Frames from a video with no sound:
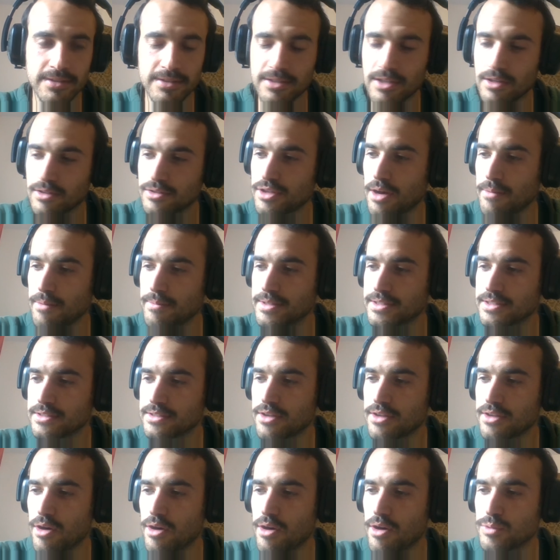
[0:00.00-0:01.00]
So Thomas
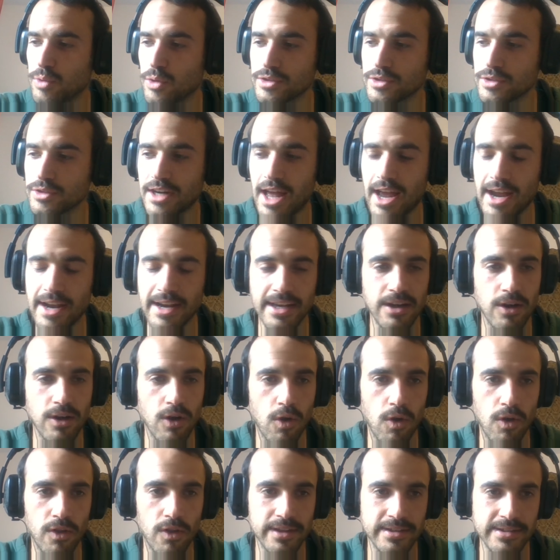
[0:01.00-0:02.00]
goes waterlining
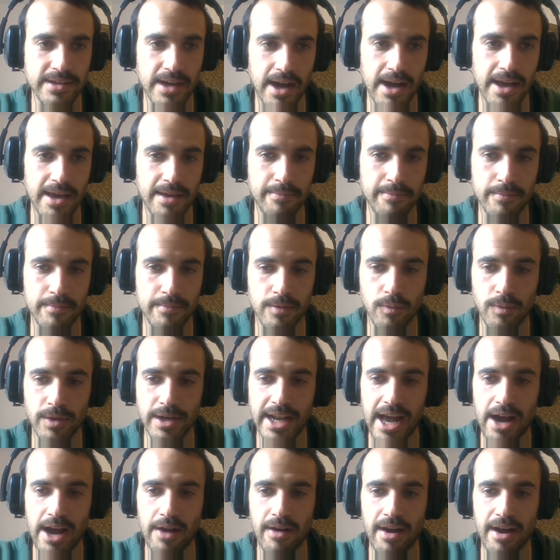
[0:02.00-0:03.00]
all the time. We
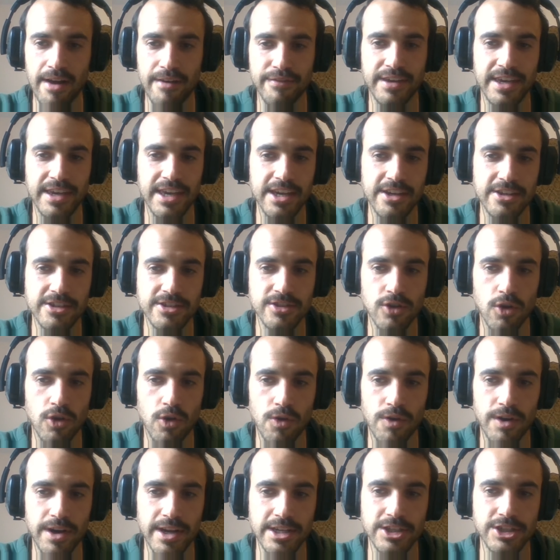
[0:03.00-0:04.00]
now have gear
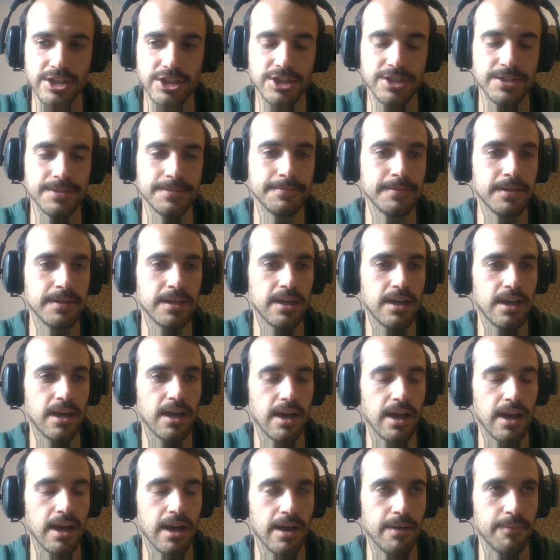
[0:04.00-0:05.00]
storage
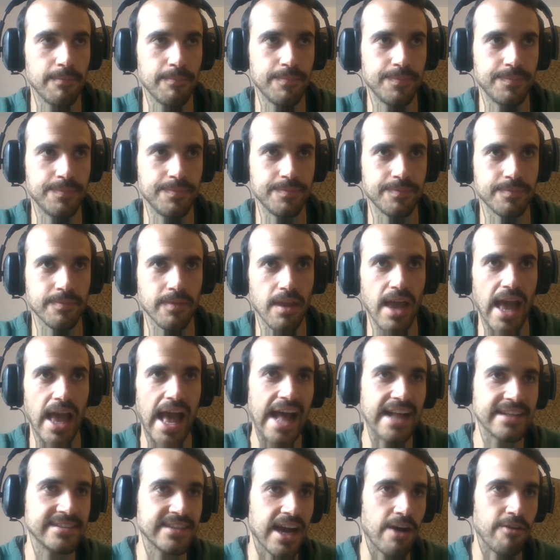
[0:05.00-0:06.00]

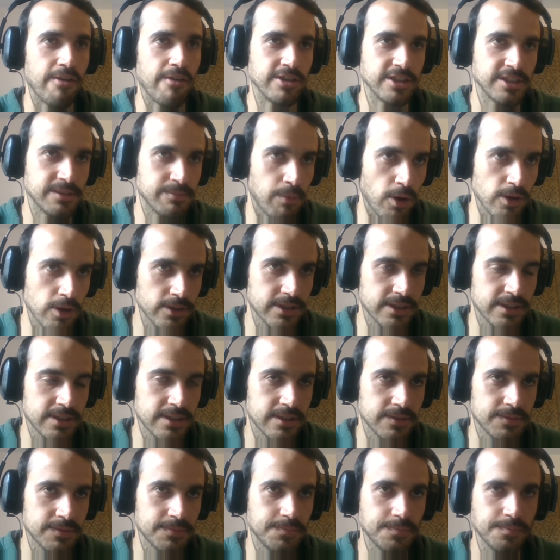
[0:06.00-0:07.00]
at our
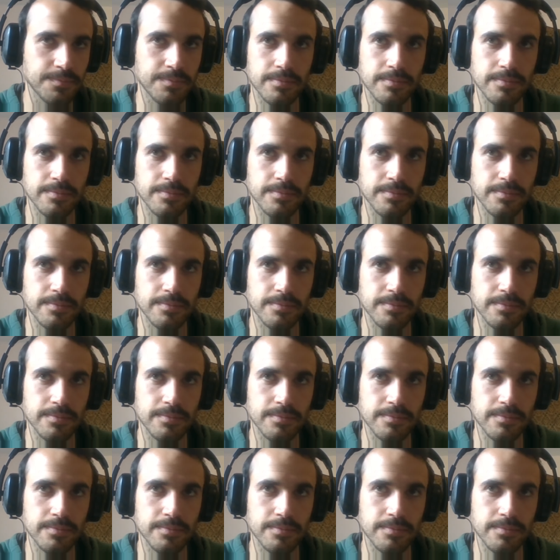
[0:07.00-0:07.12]
spots.